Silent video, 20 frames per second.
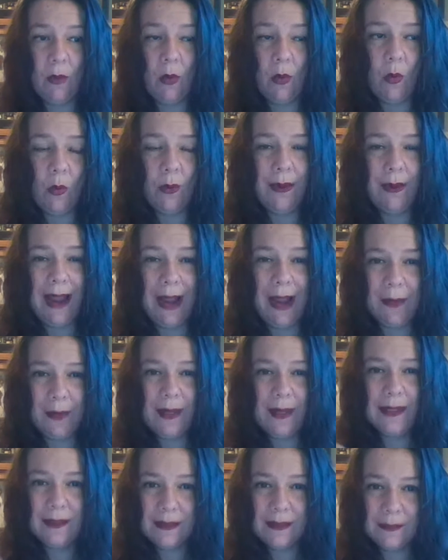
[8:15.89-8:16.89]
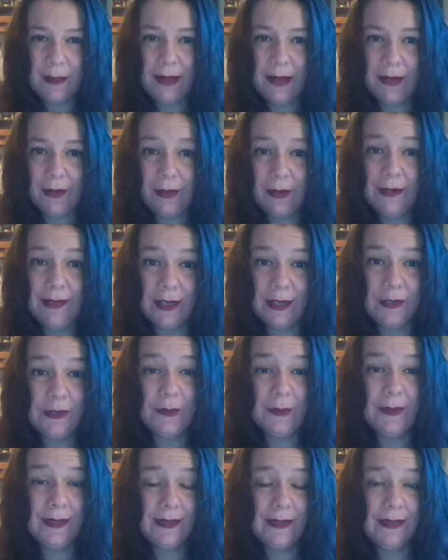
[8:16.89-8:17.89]
or how it inspired our
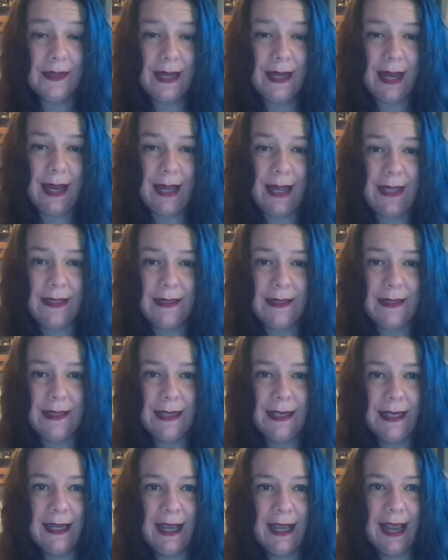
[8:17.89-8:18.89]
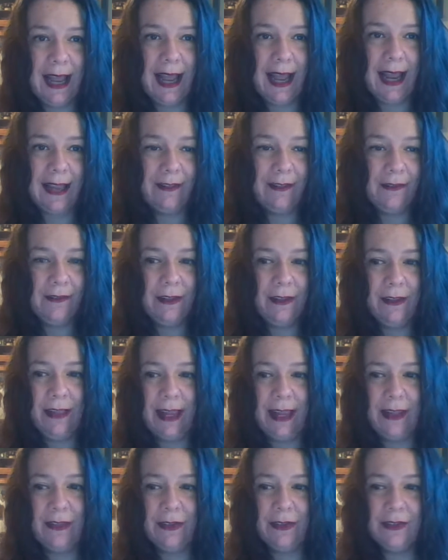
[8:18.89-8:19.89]
detriment. And I feel
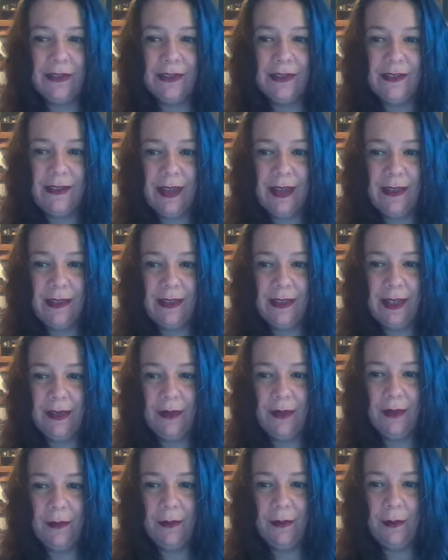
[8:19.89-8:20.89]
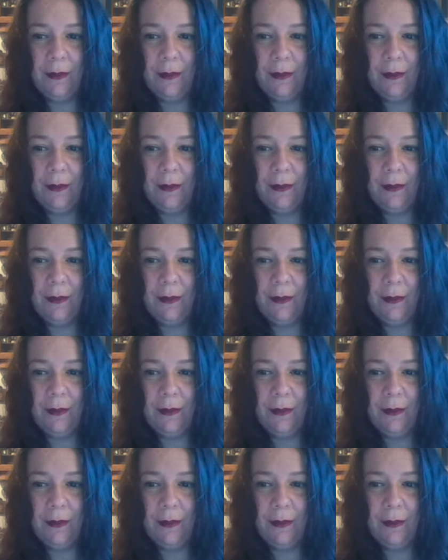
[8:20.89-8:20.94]
like there's nothing